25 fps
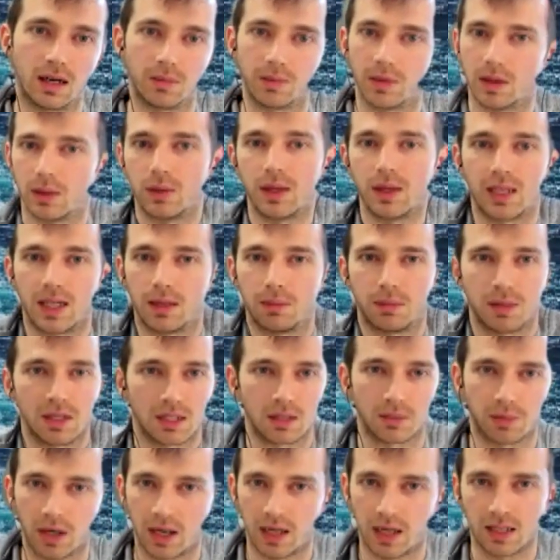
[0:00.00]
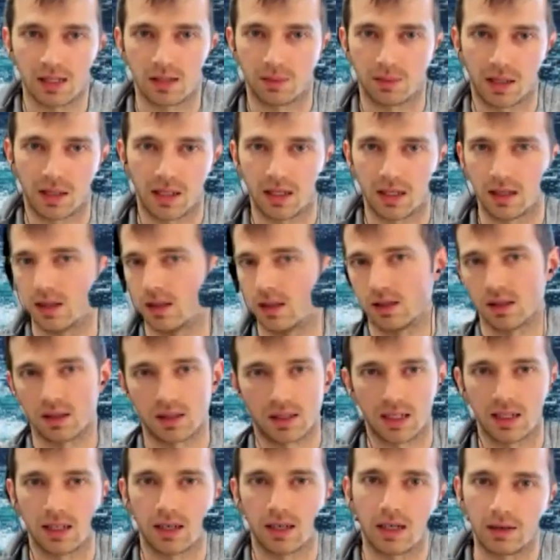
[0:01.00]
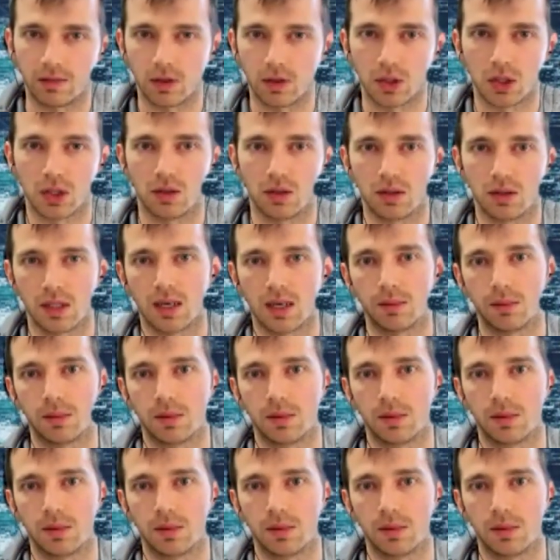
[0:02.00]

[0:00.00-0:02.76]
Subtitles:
then we can't be surprised by it because the data never shows up.